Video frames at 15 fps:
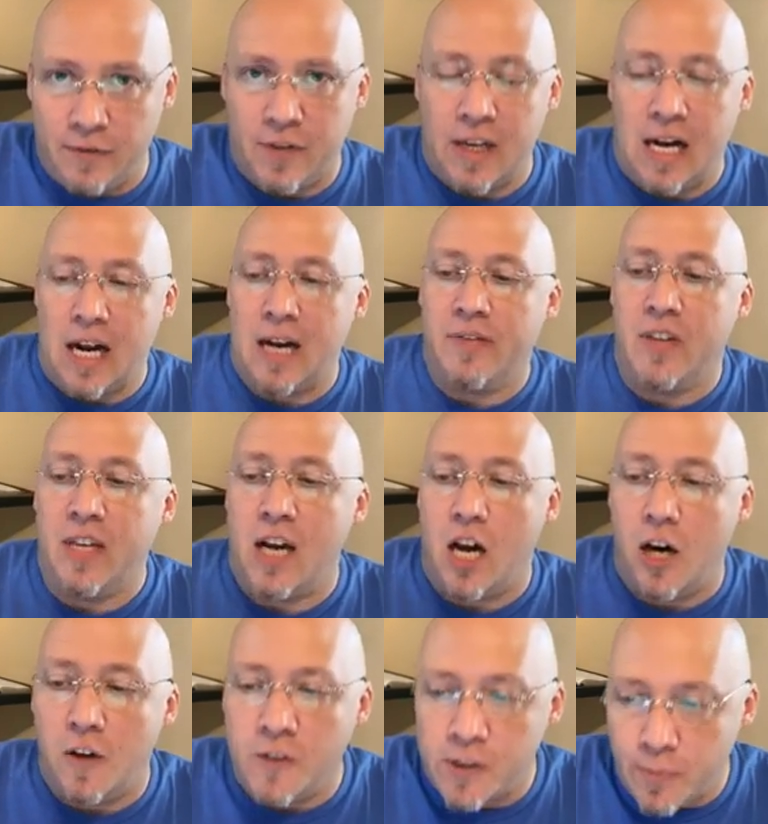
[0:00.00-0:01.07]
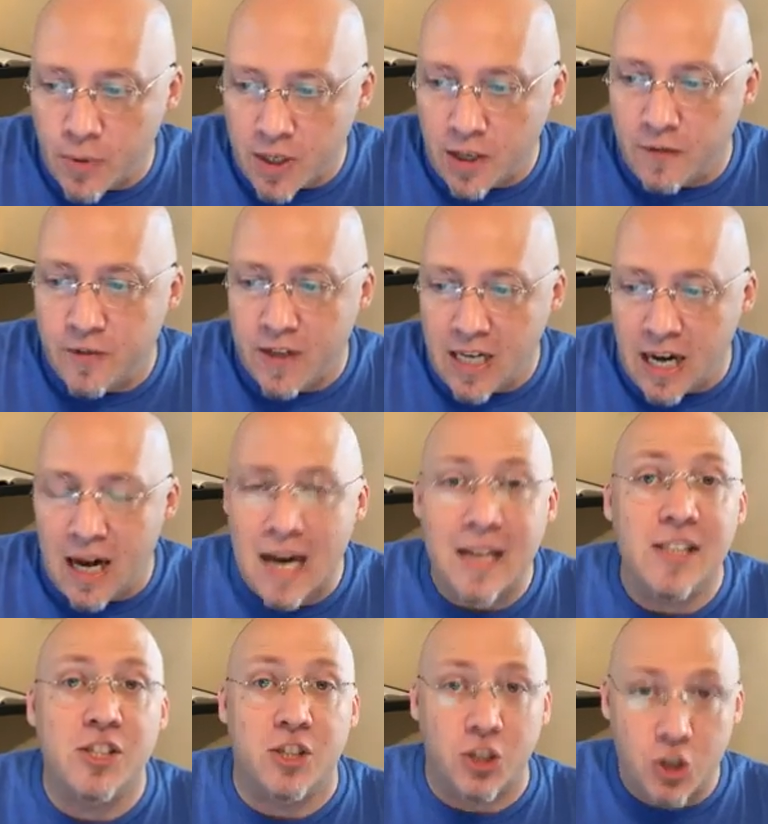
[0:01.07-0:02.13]
of God, the offspring of God
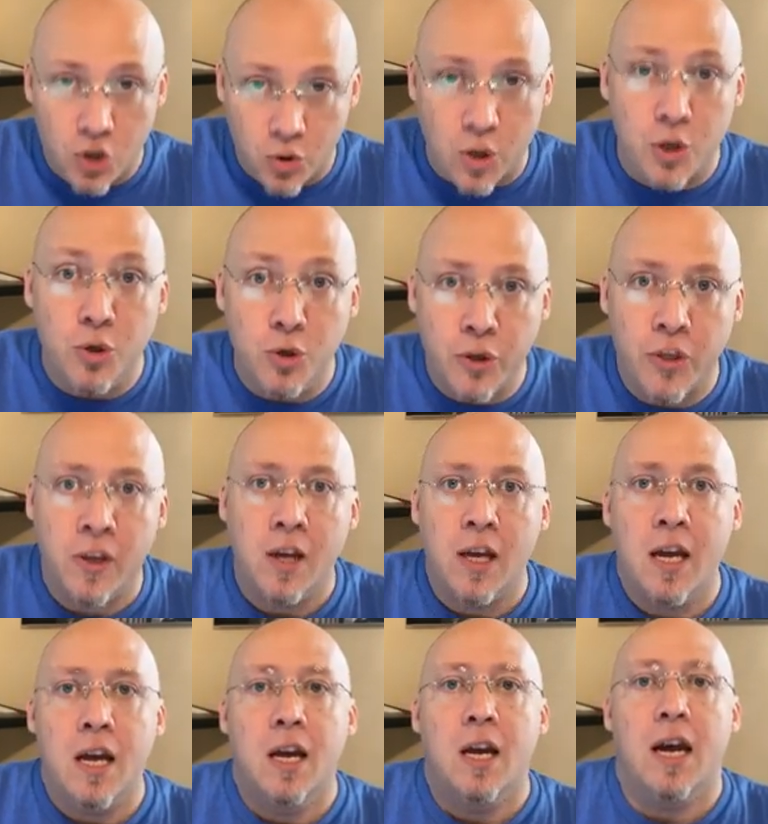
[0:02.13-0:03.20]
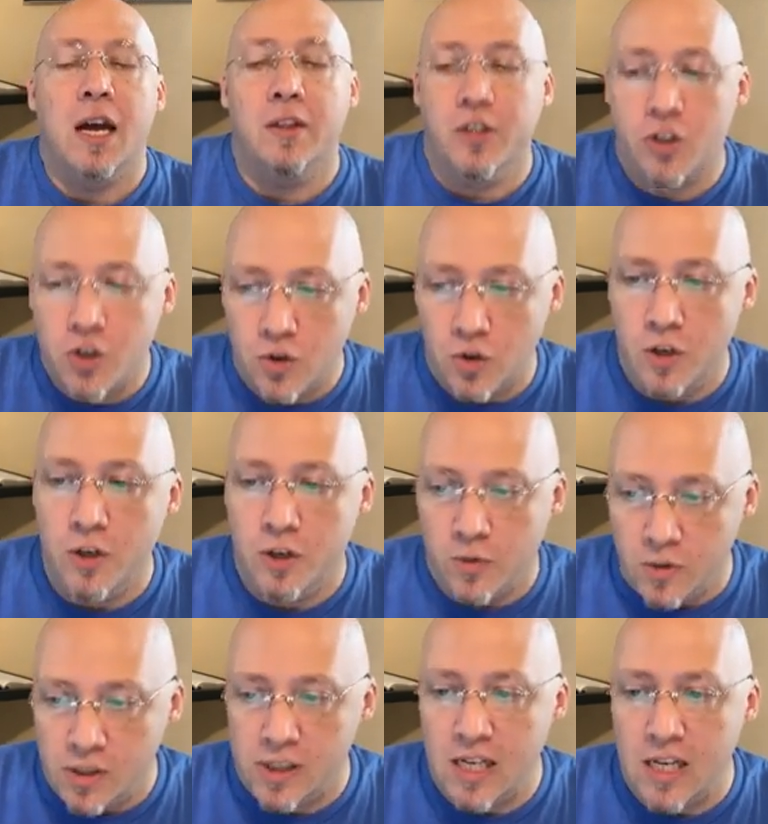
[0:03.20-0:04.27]
is the truth, and the truth
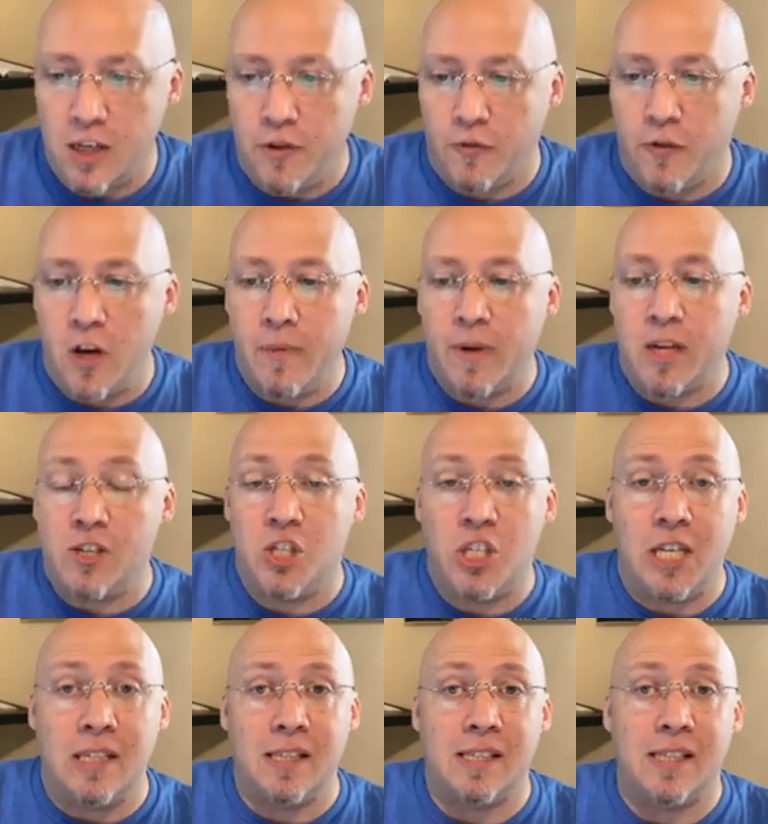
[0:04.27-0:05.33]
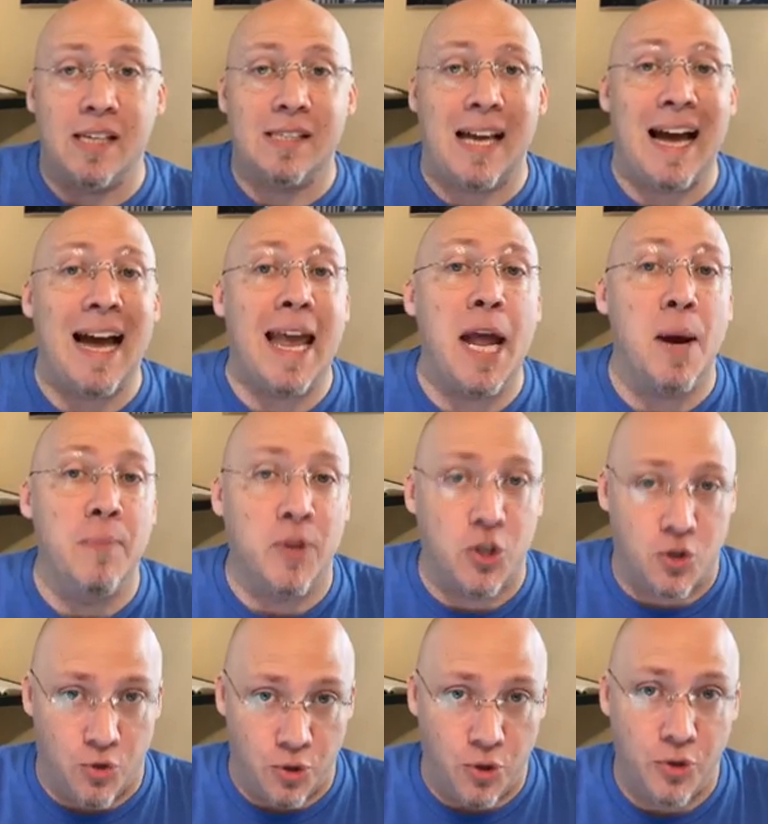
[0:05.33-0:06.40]
will set you free because Jesus says, I am the
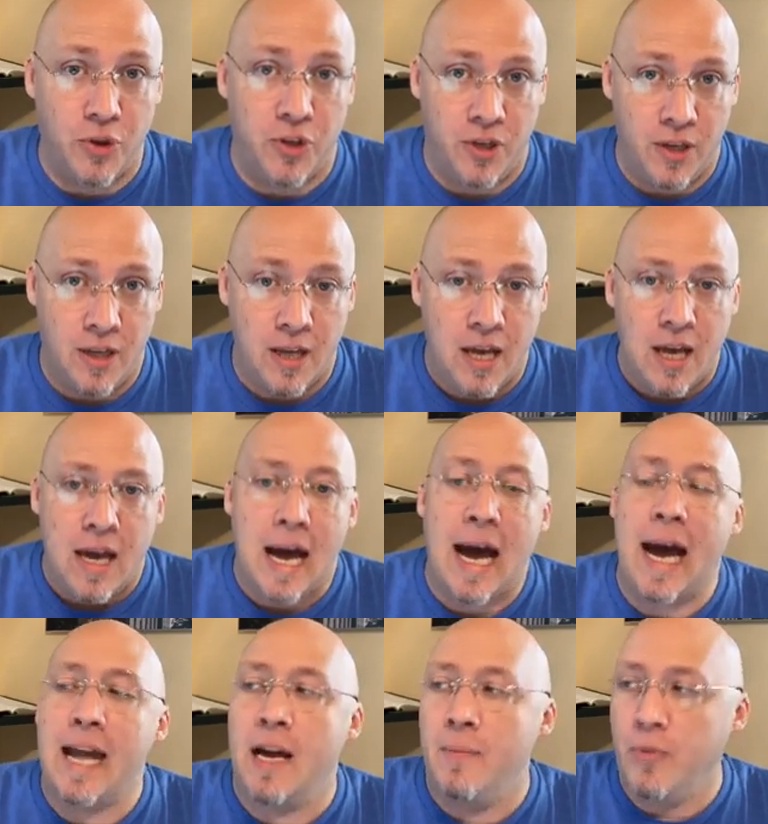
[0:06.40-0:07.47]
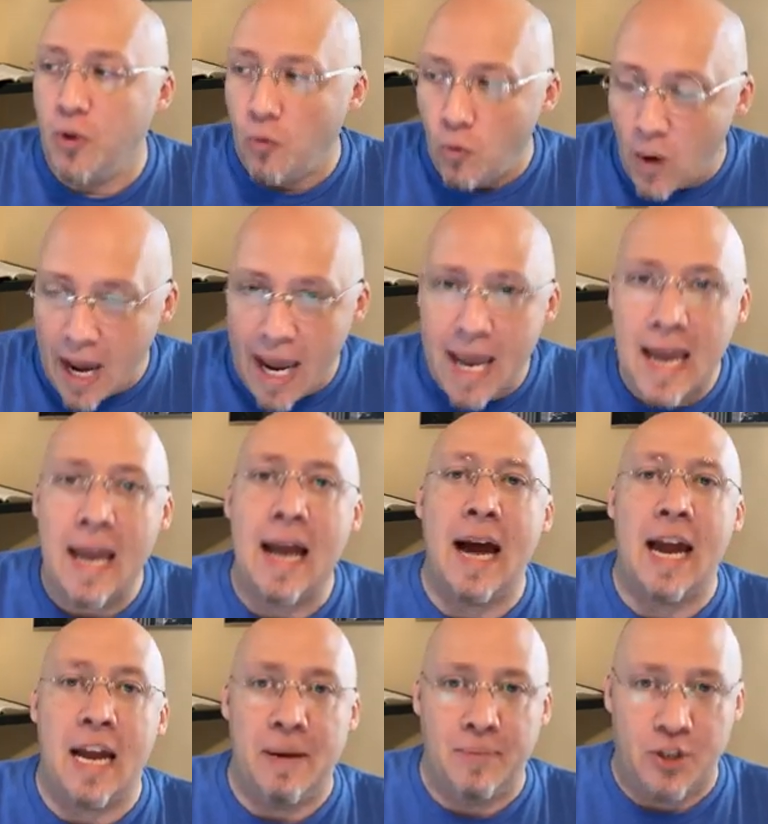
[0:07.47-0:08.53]
truth. I am the way,
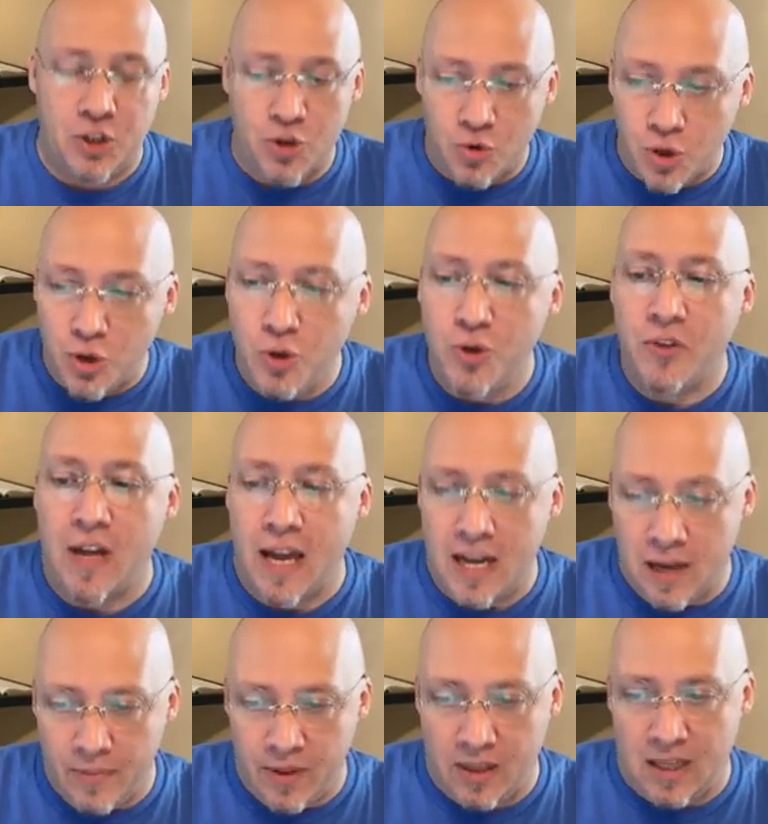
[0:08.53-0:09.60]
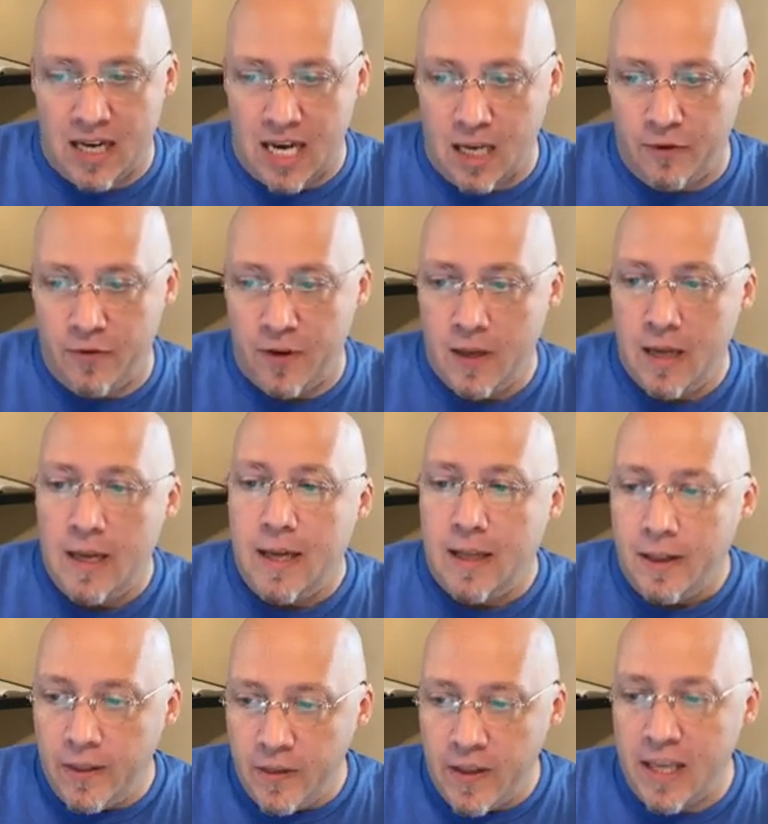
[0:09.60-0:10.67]
I am the truth, I am the life.
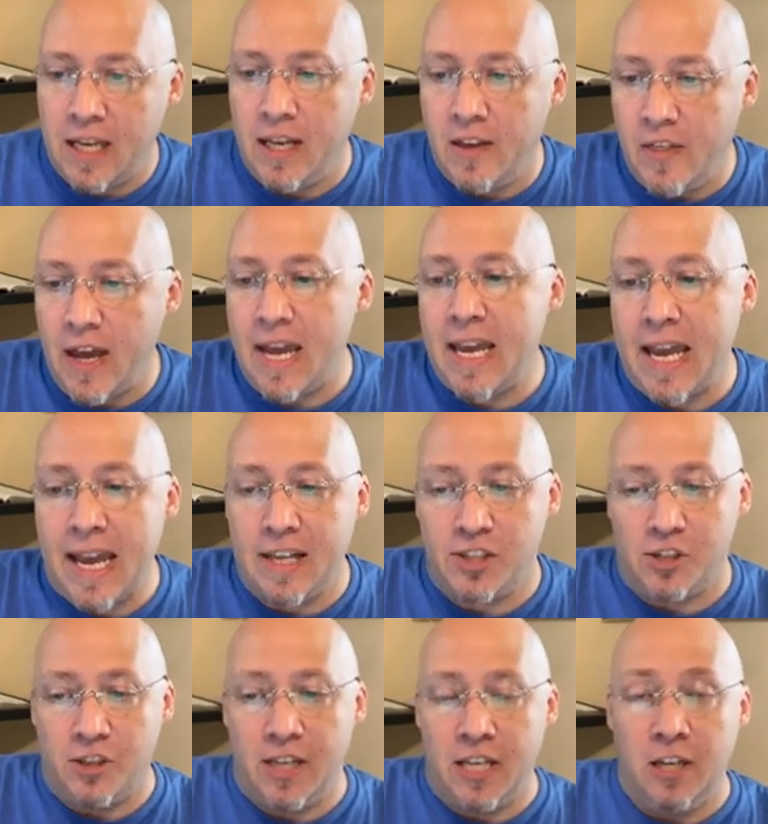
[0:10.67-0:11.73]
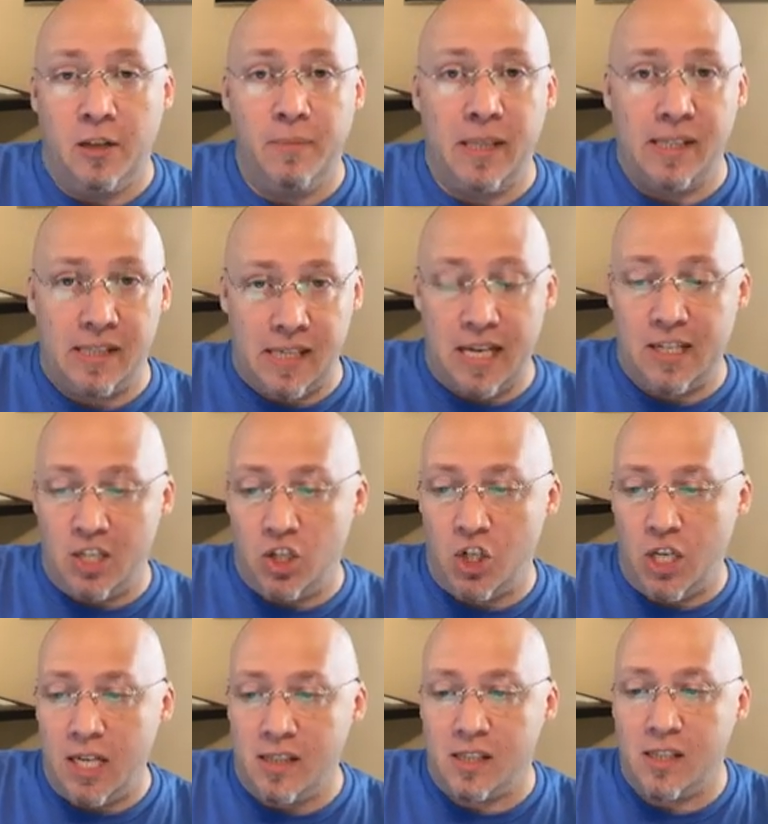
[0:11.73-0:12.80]
Then they answered him and said to
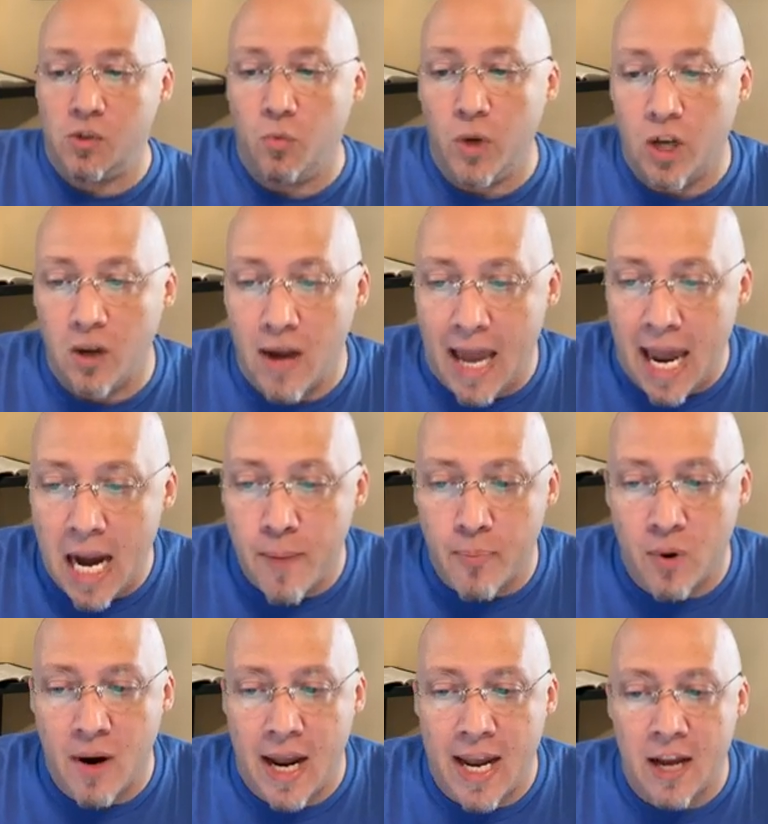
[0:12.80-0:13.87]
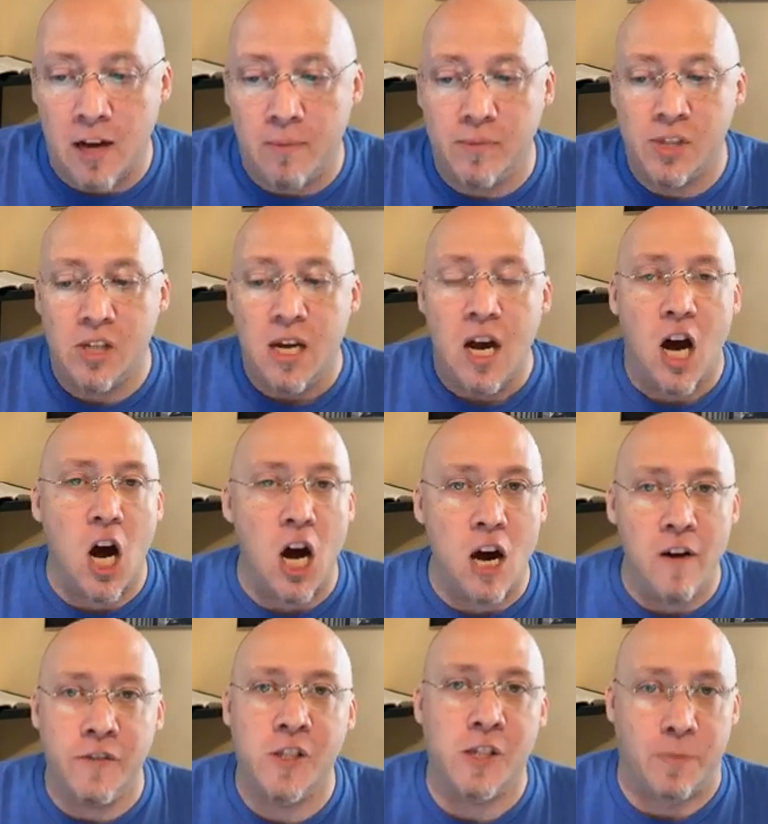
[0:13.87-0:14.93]
Jesus, We are Abraham's
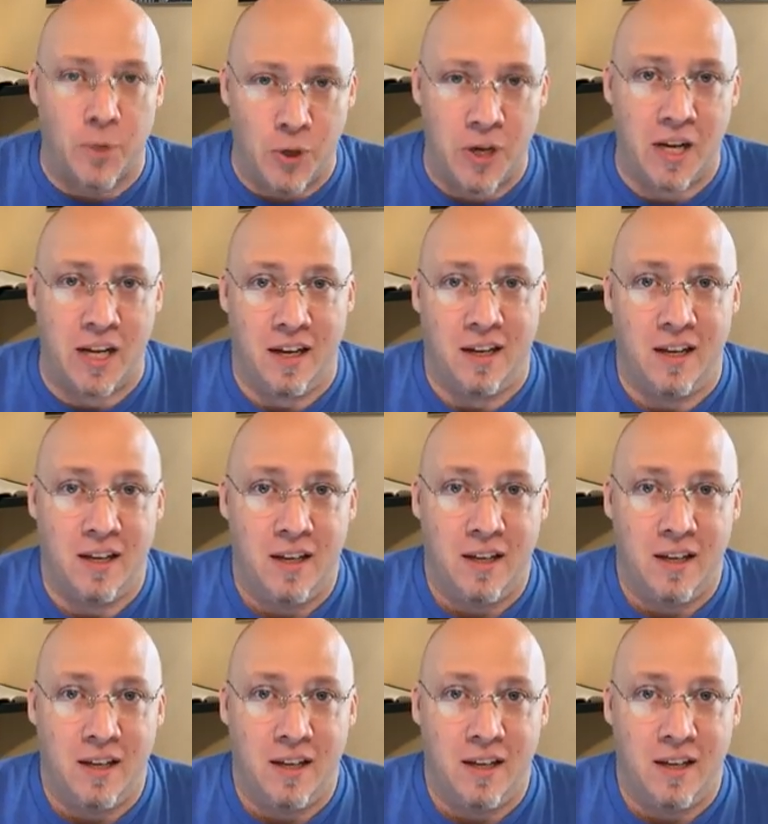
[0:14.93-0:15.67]
offspring.